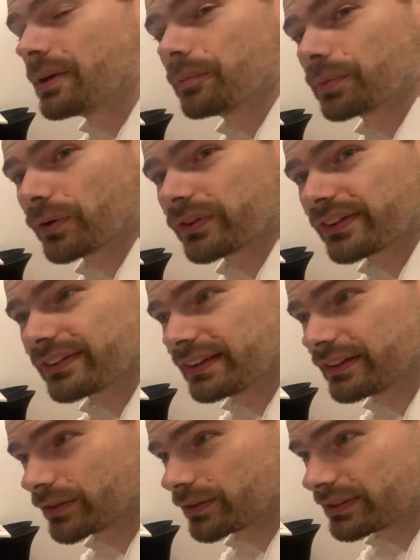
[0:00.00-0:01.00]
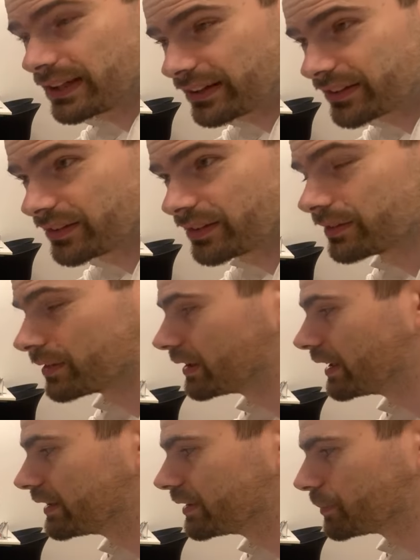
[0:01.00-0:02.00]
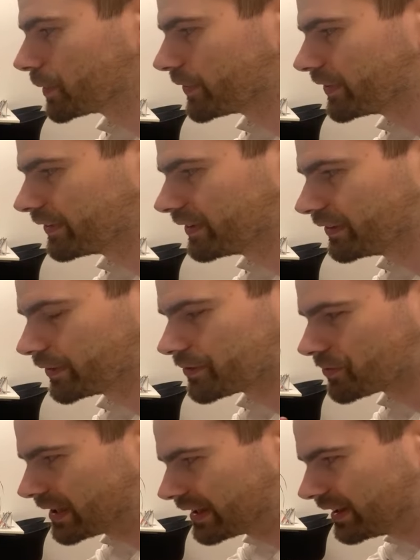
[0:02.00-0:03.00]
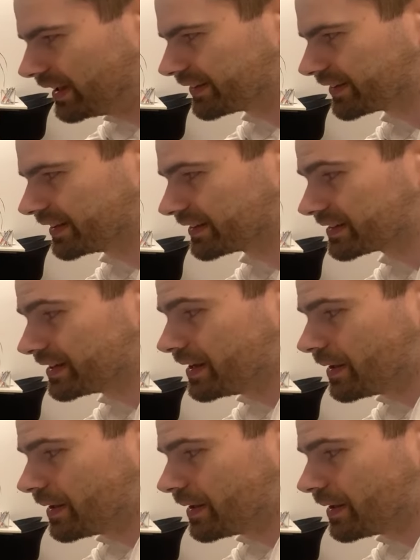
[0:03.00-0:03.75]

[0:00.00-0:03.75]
processes or tax-related processes or trade license,